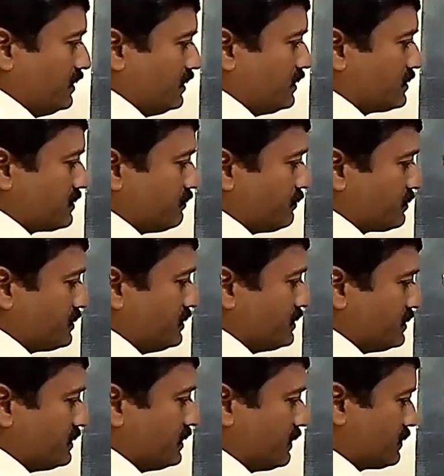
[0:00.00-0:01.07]
Suppose
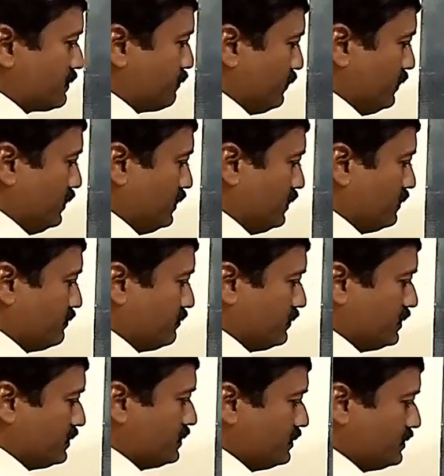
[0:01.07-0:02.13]
this is x point,
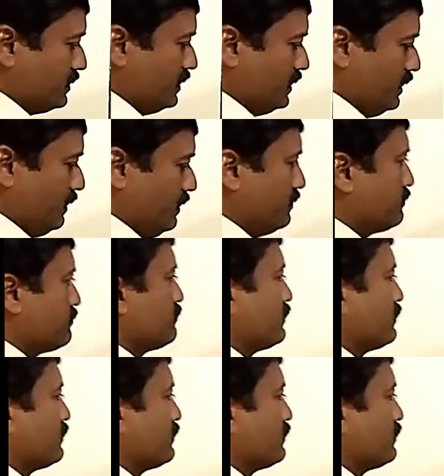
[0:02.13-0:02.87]
this is A,